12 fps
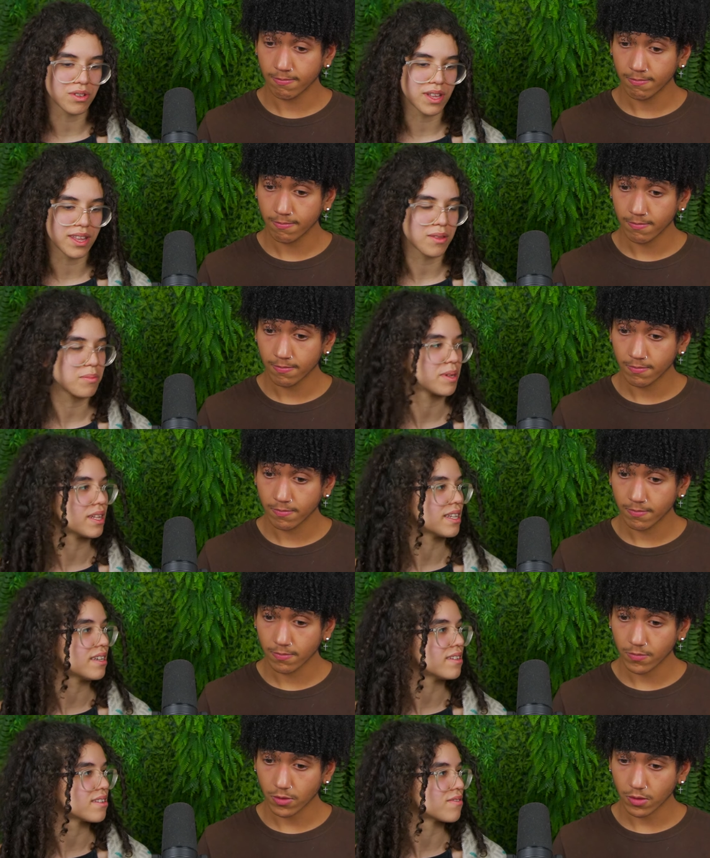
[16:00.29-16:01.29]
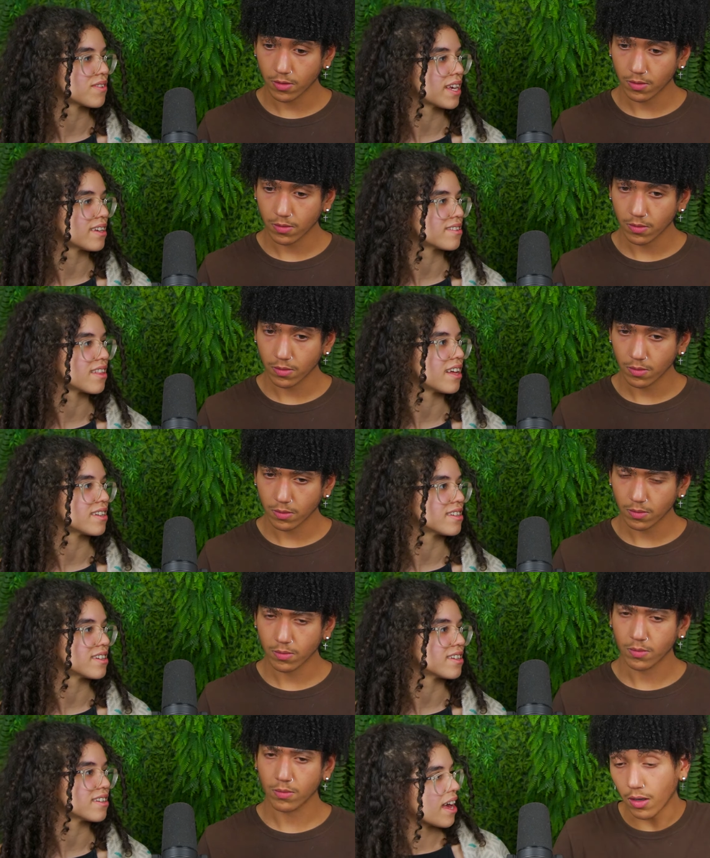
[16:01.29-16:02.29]
Speaker 1: so they're the police of King's
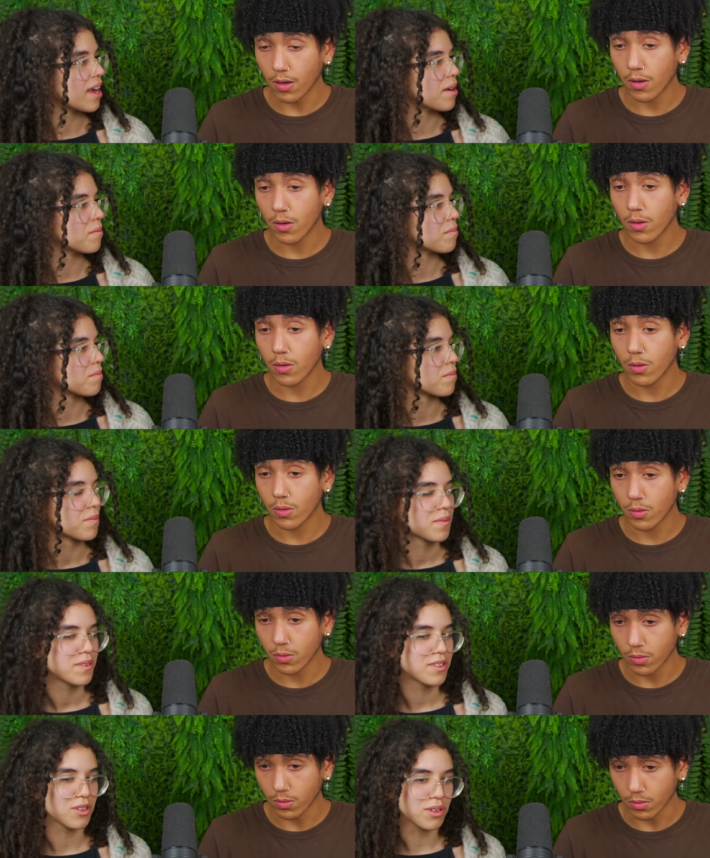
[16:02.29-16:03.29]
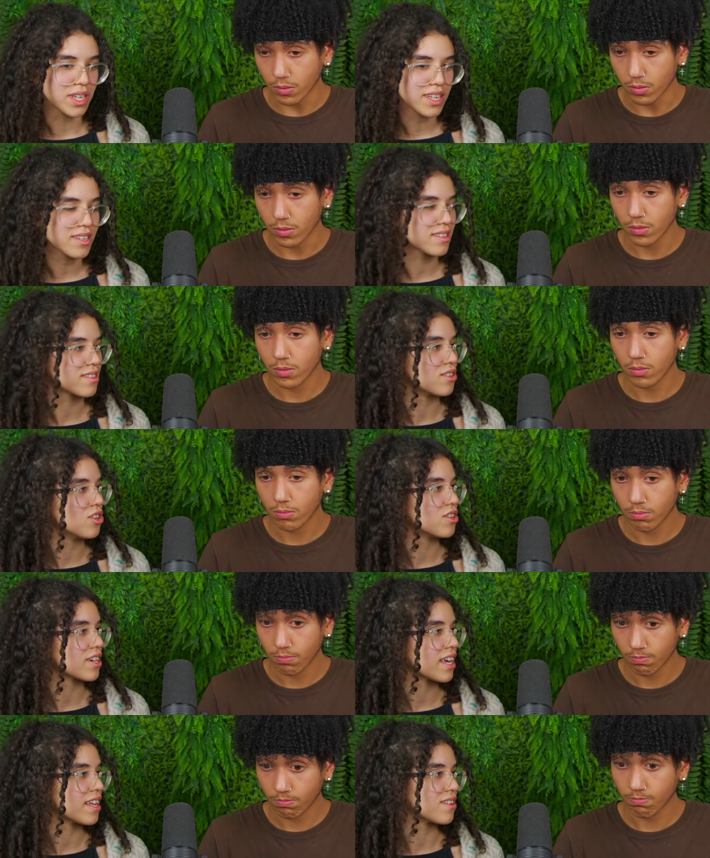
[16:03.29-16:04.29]
Landing. Oh. So he's snuck
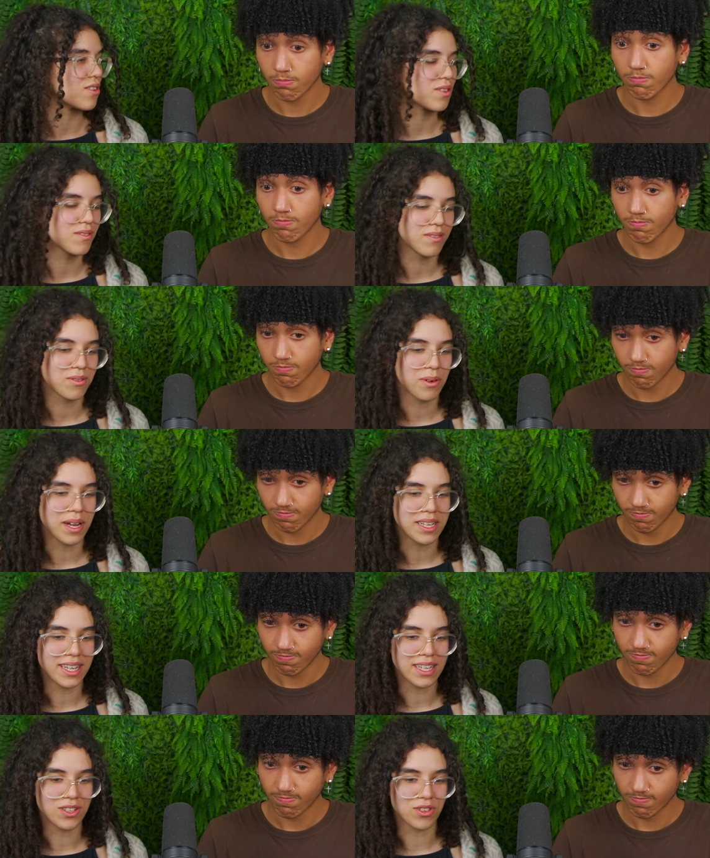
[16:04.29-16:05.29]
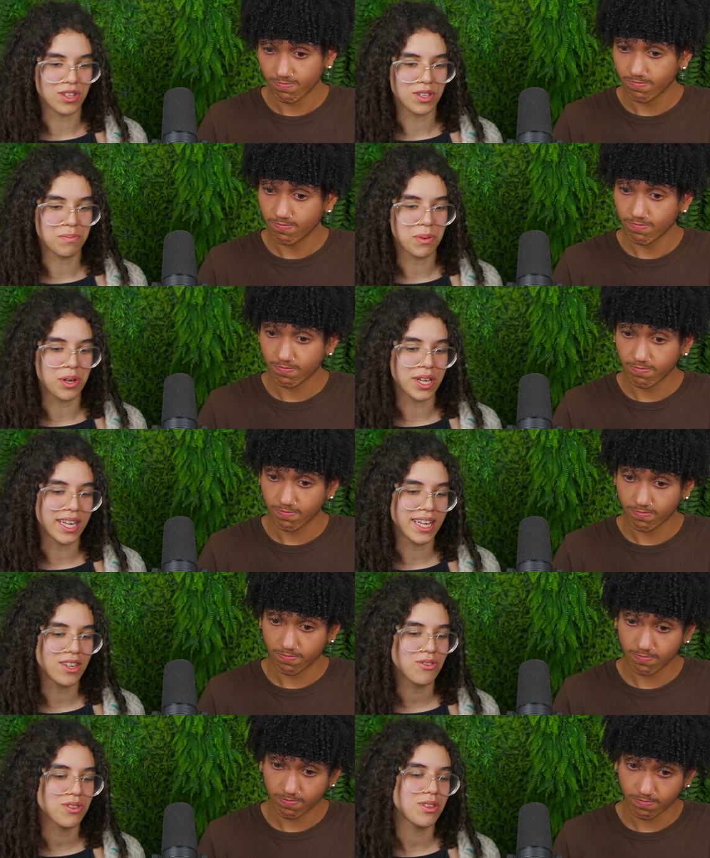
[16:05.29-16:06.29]
it, quite dangerous, but he
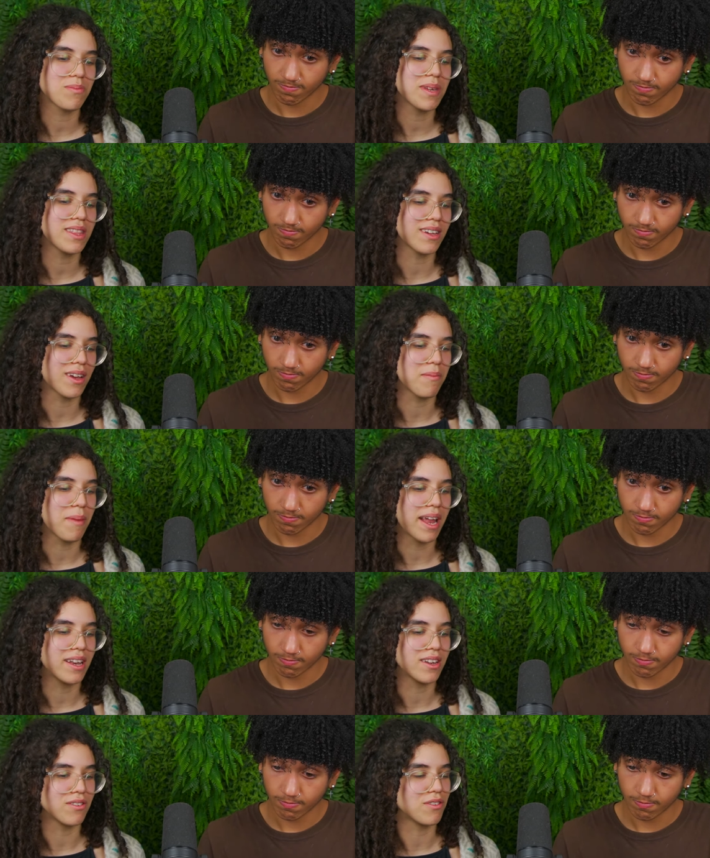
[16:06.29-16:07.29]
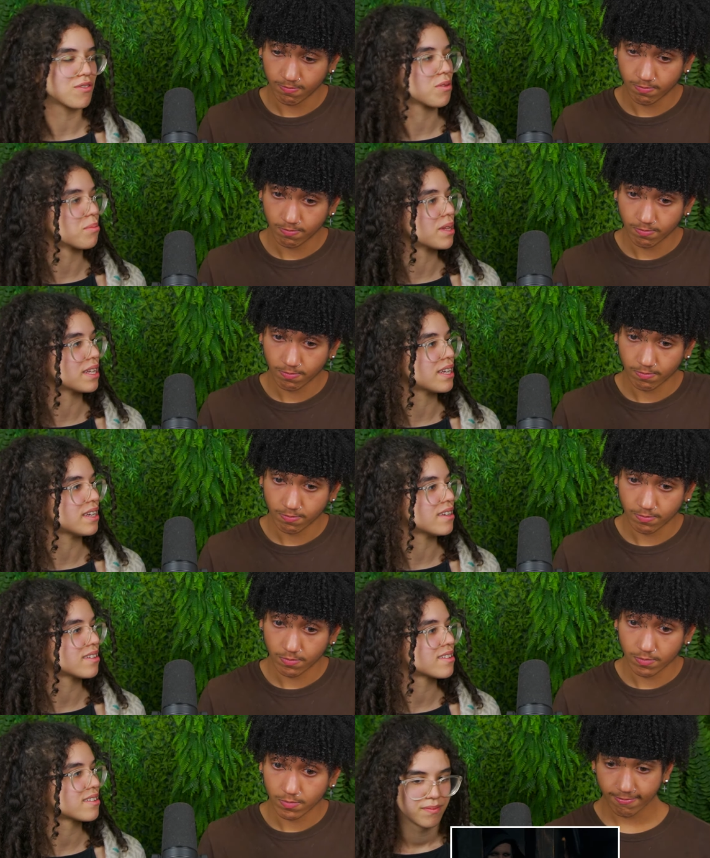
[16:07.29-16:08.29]
used to be the commander of the police.